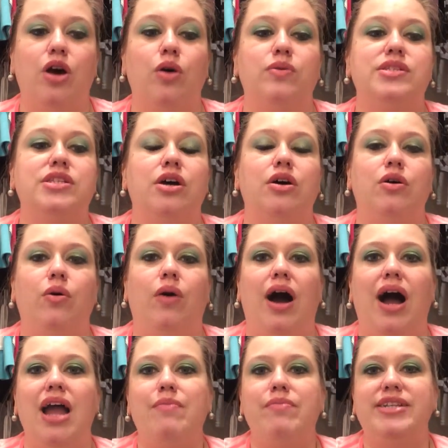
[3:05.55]
Oh, so
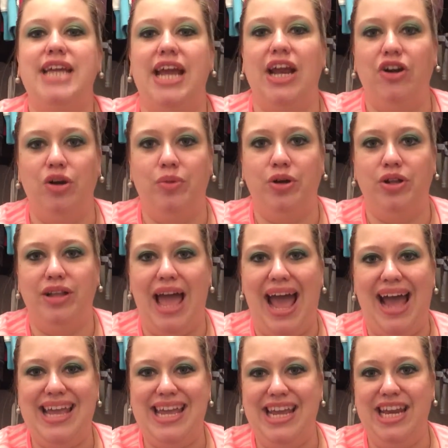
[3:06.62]
I'm terrible
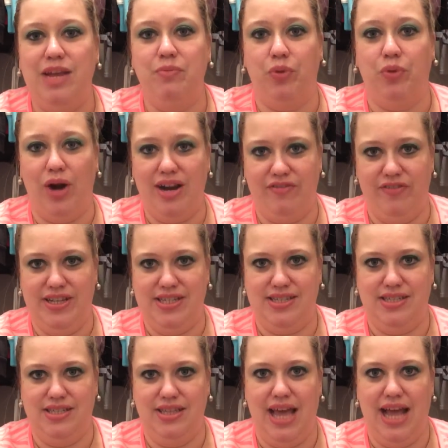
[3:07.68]
at eating
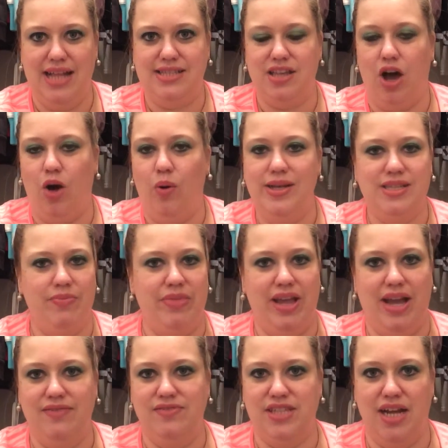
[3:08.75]
breakfast. That's always something
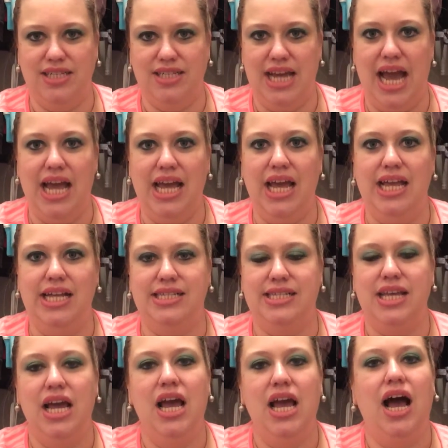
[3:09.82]
I've sucked at.
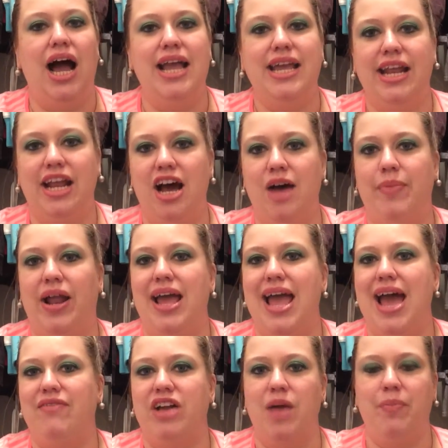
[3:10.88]
I get up and I
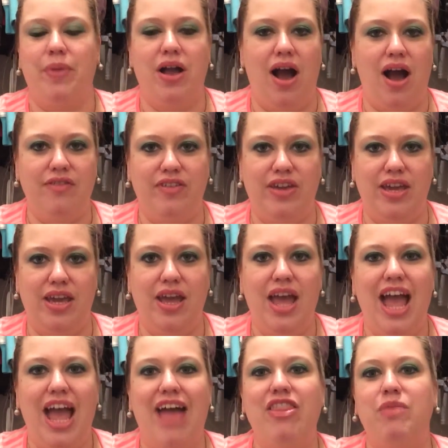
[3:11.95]
have a cup of coffee,
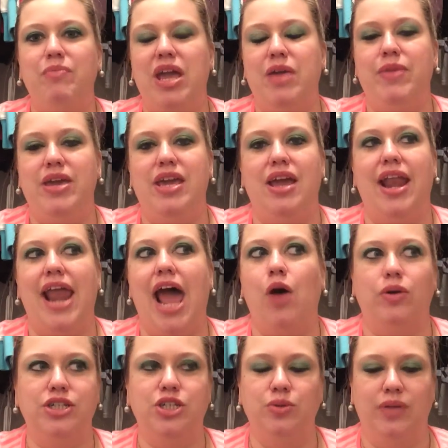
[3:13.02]
and then maybe an
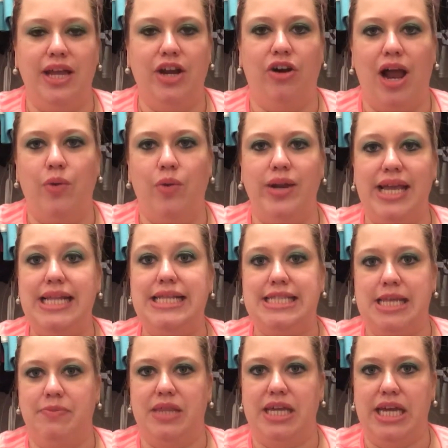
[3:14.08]
hour or two later I would eat
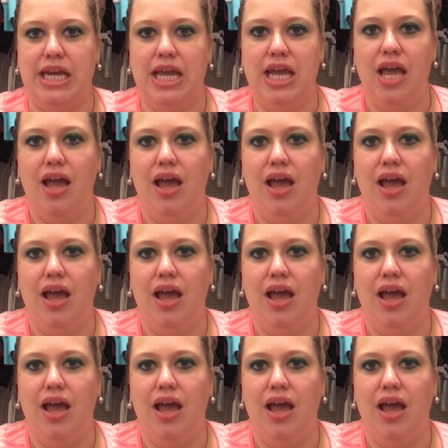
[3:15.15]
something.